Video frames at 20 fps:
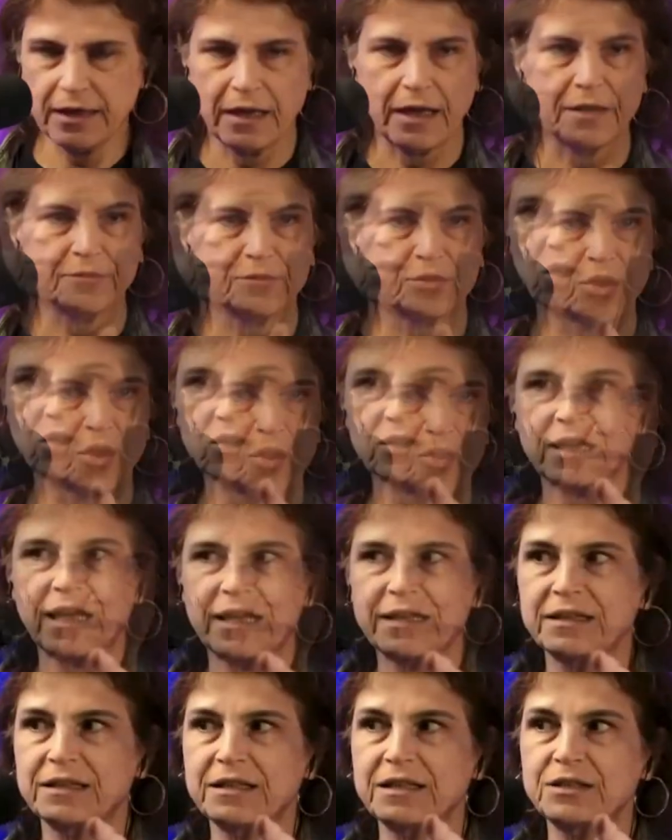I thought
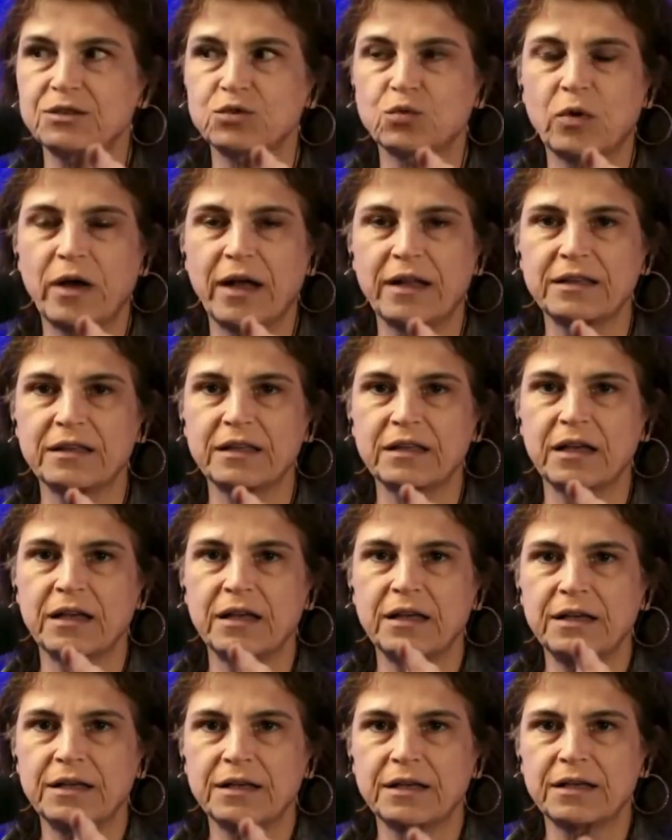that this one
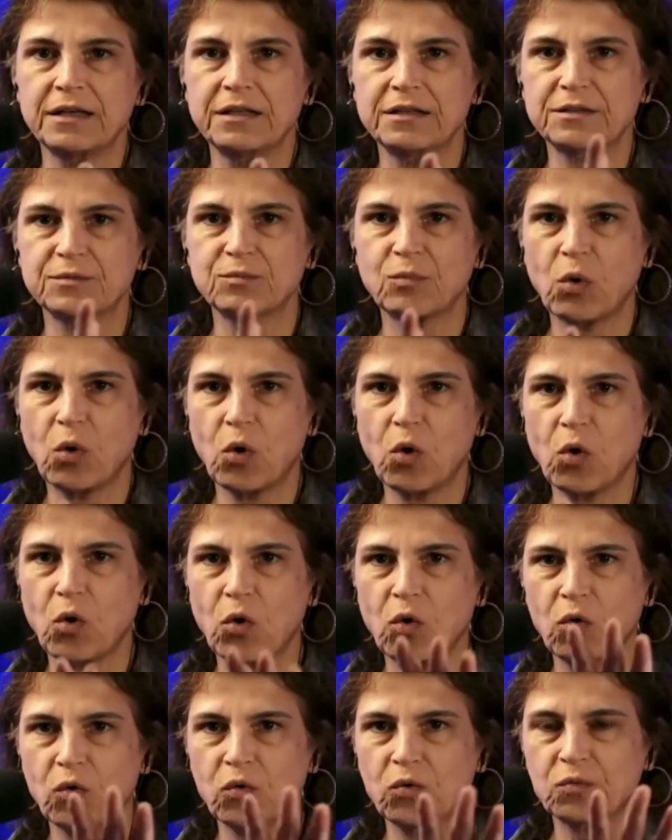is
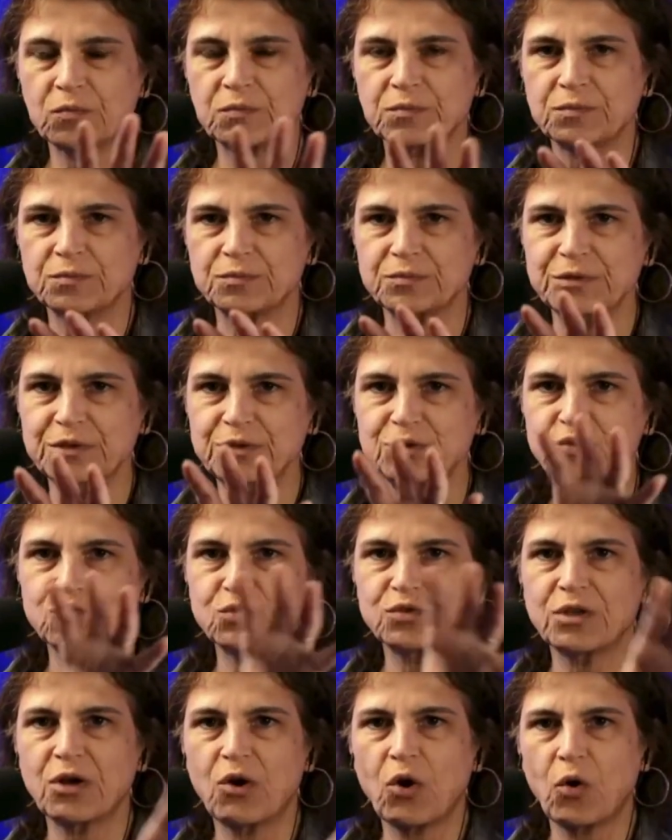more
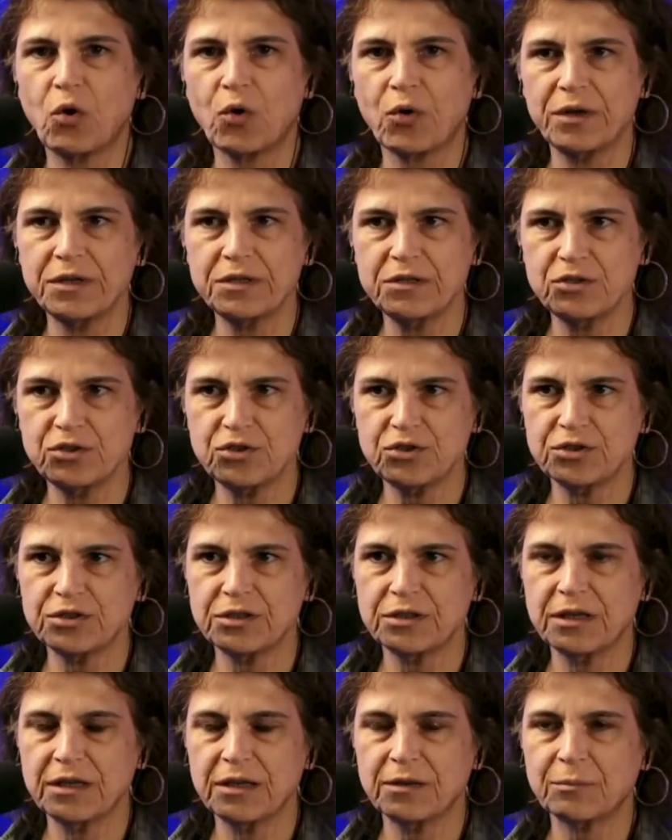into the orange,